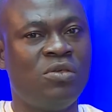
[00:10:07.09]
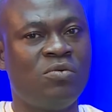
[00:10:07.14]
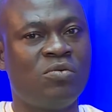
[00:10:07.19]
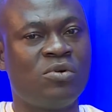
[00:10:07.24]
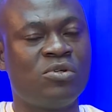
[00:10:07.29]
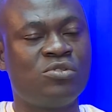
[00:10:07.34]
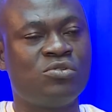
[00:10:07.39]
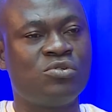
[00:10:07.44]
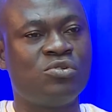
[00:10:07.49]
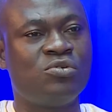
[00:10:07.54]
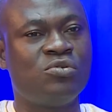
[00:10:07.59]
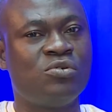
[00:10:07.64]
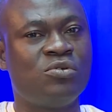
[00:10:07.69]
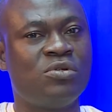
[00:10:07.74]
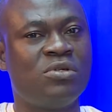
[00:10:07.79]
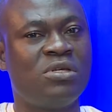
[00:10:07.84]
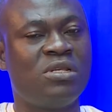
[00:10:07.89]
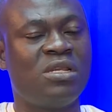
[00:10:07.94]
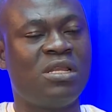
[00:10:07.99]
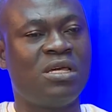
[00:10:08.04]
you want to
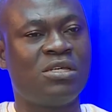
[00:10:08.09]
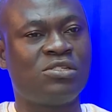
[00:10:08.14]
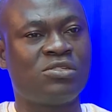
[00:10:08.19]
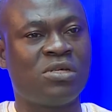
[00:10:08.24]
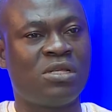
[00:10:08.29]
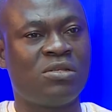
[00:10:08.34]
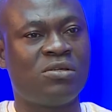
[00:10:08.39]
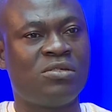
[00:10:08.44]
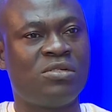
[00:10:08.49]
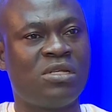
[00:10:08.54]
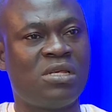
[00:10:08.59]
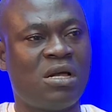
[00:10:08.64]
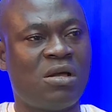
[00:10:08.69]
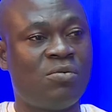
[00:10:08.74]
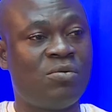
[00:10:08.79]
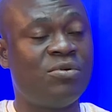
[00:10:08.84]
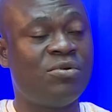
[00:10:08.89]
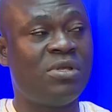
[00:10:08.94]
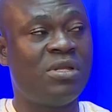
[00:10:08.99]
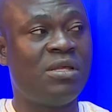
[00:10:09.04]
do election,
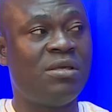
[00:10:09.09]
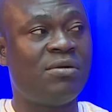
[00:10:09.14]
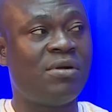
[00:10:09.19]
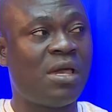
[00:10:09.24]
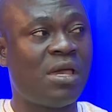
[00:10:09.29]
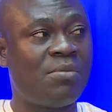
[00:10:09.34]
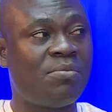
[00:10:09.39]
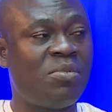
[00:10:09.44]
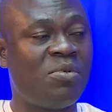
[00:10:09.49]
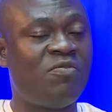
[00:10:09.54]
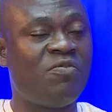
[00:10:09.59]
are we really ripe?